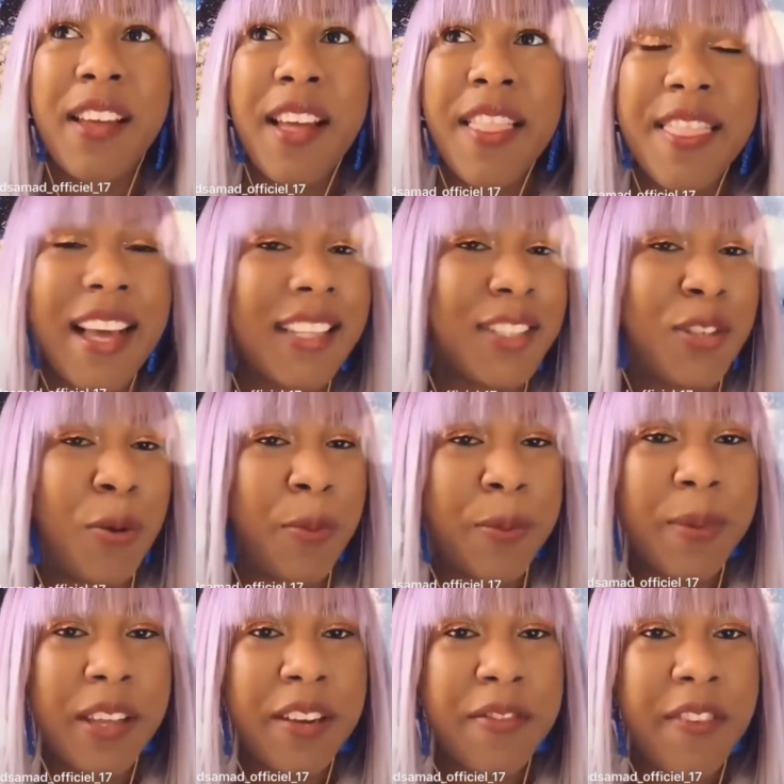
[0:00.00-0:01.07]
that
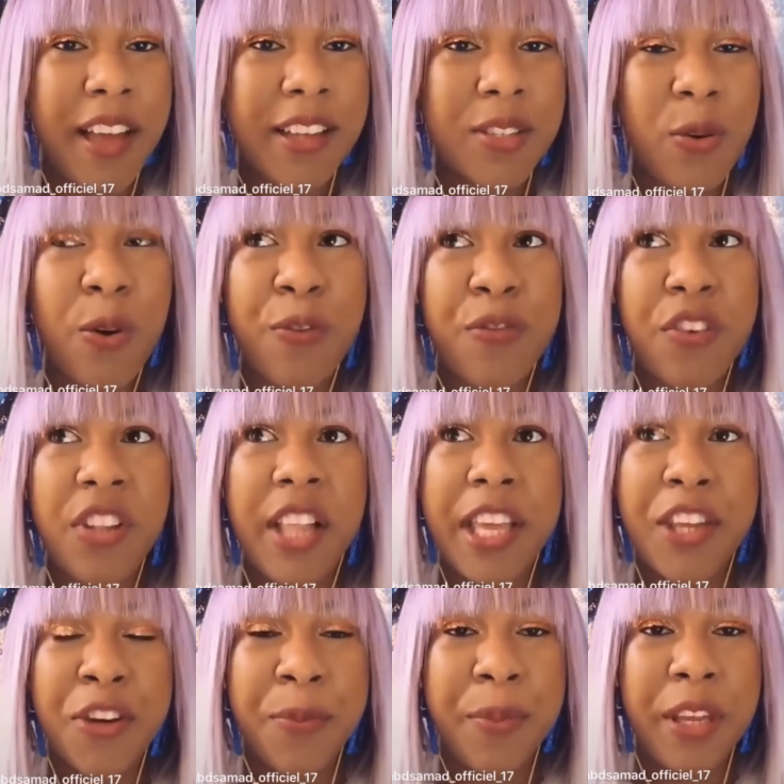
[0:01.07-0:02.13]
dopamine effect or feel like
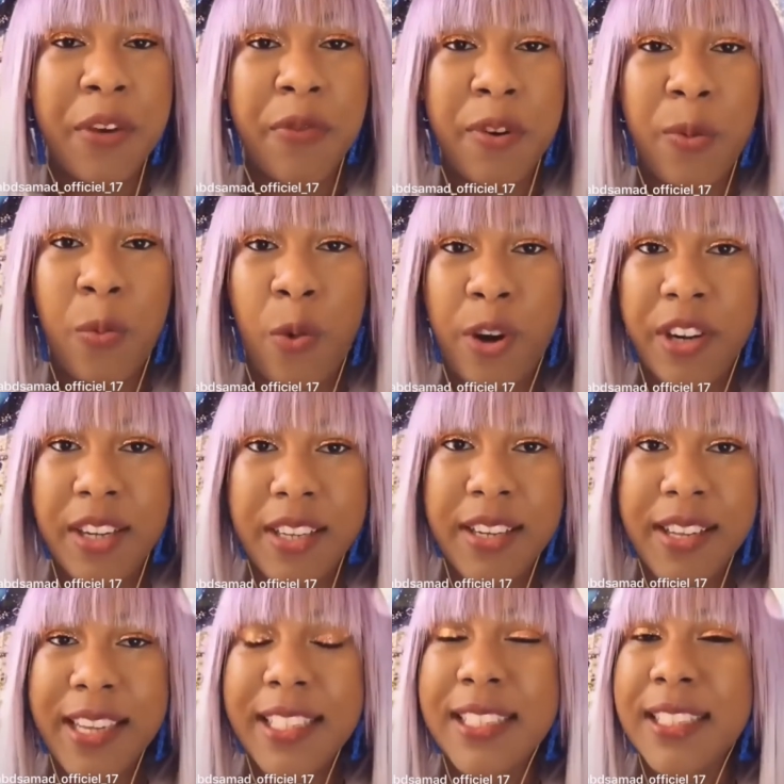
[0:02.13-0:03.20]
you're being rewarded,
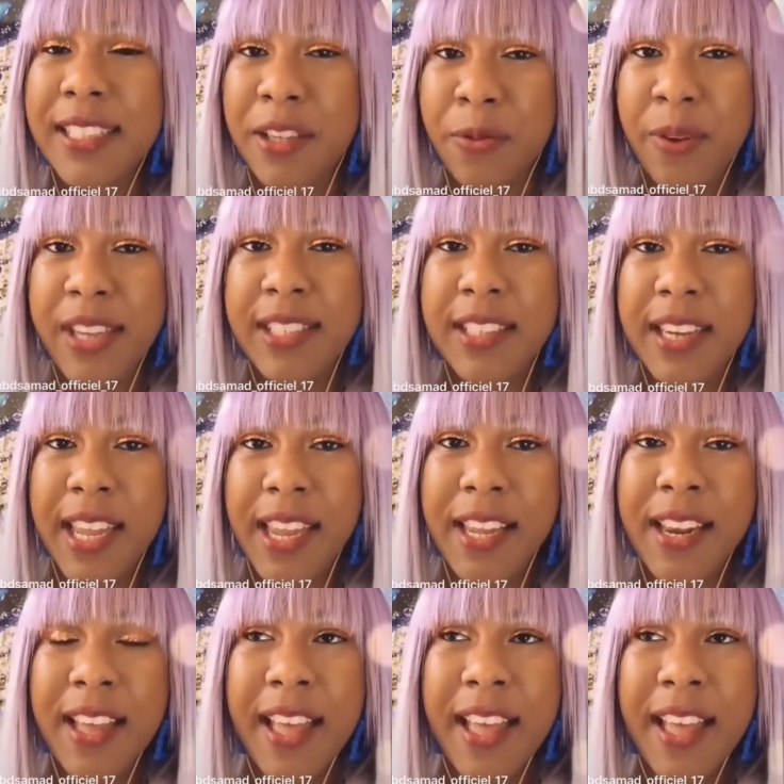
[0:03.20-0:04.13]
it did resonate.